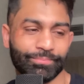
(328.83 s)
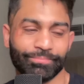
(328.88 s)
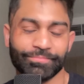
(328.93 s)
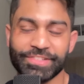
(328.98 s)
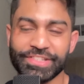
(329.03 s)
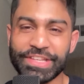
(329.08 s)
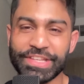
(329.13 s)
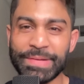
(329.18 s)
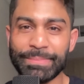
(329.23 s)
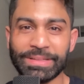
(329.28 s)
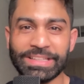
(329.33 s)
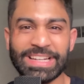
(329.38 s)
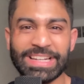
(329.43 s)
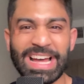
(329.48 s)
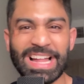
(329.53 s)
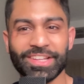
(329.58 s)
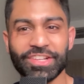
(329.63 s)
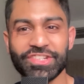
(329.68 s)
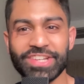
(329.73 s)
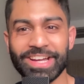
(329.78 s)
Simple
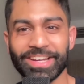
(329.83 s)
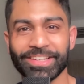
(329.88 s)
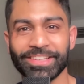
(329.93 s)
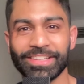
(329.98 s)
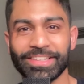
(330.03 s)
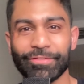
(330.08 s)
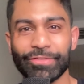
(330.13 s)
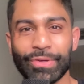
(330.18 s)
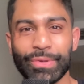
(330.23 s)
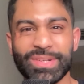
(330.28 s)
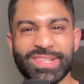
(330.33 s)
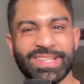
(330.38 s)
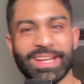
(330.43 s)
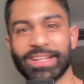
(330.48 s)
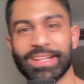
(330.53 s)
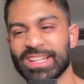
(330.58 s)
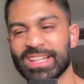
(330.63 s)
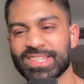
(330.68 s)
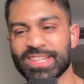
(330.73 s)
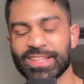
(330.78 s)
analogy I can give you is
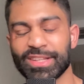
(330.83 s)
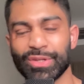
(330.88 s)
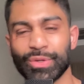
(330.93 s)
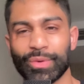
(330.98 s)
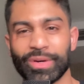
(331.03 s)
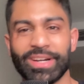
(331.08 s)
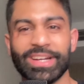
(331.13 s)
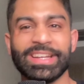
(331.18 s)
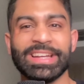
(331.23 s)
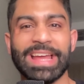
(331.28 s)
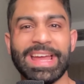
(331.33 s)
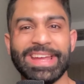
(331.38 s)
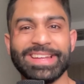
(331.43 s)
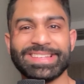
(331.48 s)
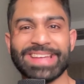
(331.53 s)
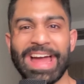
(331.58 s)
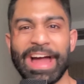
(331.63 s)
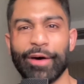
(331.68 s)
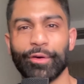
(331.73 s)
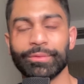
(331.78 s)
that let's say that you're in a
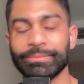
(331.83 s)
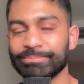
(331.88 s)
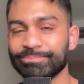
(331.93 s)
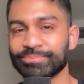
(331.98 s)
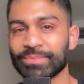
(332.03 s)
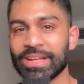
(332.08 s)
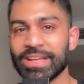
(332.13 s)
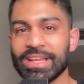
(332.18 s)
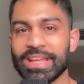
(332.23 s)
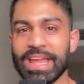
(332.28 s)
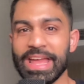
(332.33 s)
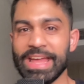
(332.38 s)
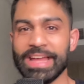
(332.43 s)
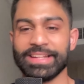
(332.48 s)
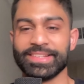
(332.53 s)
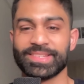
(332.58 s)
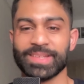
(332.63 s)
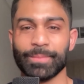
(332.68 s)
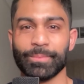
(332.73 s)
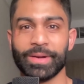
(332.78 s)
town
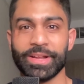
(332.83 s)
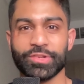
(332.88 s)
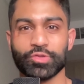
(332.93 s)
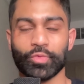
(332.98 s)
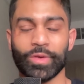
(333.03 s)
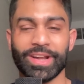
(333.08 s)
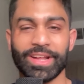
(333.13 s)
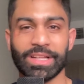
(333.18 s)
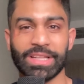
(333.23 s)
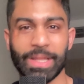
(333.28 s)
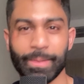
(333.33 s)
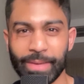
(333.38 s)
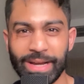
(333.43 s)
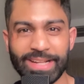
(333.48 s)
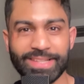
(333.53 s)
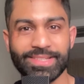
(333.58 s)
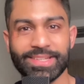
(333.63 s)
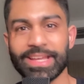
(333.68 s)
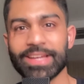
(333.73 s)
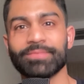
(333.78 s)
and somebody's running a
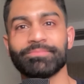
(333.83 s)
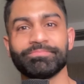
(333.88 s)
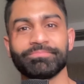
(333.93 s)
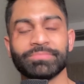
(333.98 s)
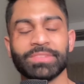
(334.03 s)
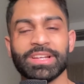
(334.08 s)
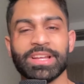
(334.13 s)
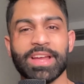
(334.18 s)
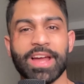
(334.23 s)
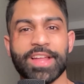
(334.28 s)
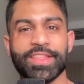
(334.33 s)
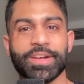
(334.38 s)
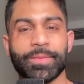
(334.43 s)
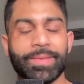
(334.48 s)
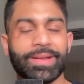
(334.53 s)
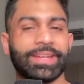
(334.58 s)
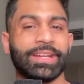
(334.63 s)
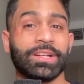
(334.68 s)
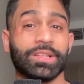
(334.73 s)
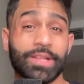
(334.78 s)
lemonade stand and they're
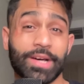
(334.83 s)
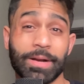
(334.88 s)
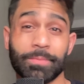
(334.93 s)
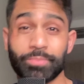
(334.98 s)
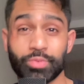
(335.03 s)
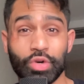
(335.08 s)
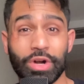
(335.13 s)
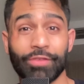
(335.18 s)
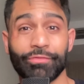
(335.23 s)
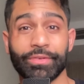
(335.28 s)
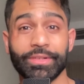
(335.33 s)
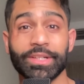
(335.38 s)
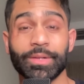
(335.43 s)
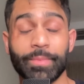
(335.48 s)
making a lot of profit.